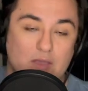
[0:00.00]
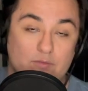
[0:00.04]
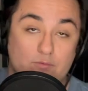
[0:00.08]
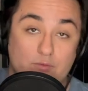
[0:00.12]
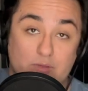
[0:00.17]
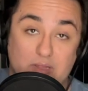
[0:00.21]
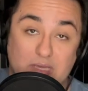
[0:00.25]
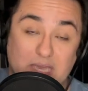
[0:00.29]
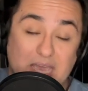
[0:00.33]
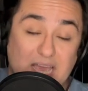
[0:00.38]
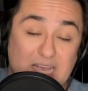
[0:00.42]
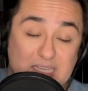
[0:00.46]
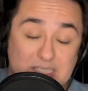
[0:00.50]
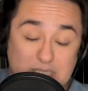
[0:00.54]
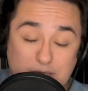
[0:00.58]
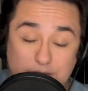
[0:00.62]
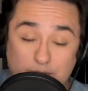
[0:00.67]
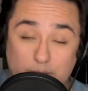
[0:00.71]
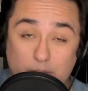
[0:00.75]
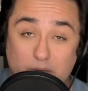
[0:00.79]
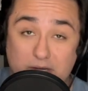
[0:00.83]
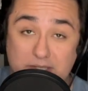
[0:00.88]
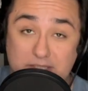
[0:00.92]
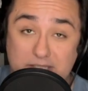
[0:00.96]
For the Cask of
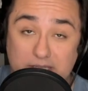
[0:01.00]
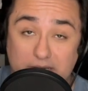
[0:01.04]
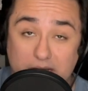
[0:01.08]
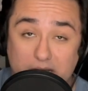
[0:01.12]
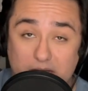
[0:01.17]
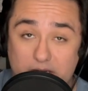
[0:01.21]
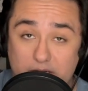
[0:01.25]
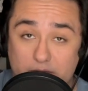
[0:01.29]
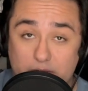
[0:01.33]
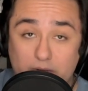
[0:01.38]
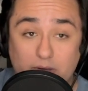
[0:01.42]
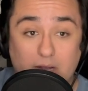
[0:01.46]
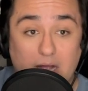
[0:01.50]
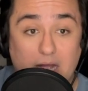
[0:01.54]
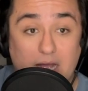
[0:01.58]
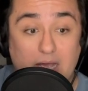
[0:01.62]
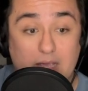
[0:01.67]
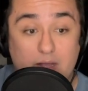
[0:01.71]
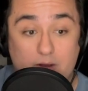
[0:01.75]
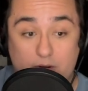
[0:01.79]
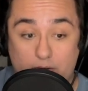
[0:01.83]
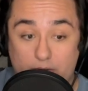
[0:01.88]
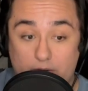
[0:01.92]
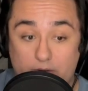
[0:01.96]
Amontillado, I
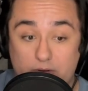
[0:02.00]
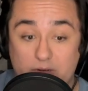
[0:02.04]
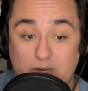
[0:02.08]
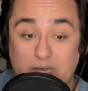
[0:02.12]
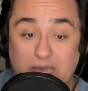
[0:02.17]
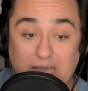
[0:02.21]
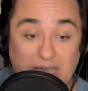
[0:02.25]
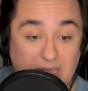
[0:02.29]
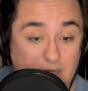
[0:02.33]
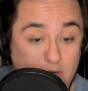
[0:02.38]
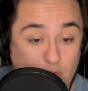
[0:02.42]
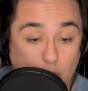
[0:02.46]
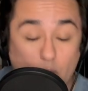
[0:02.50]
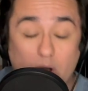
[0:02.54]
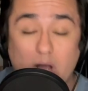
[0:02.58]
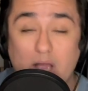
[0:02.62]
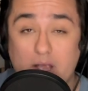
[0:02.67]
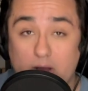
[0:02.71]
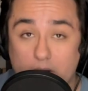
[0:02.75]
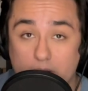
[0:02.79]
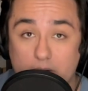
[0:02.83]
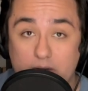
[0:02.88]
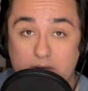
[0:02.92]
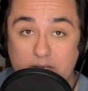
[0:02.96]
heard a
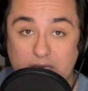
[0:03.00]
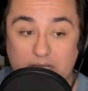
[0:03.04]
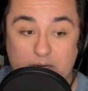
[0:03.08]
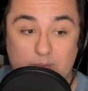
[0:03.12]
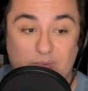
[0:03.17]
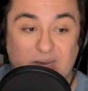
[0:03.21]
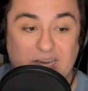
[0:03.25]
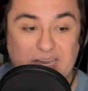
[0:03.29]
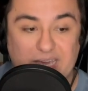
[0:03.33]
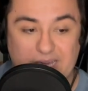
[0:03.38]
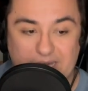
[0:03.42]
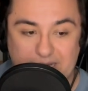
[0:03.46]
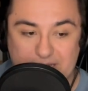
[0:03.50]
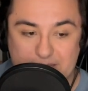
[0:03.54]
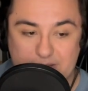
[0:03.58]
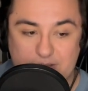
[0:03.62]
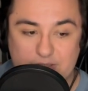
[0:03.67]
choir in my head,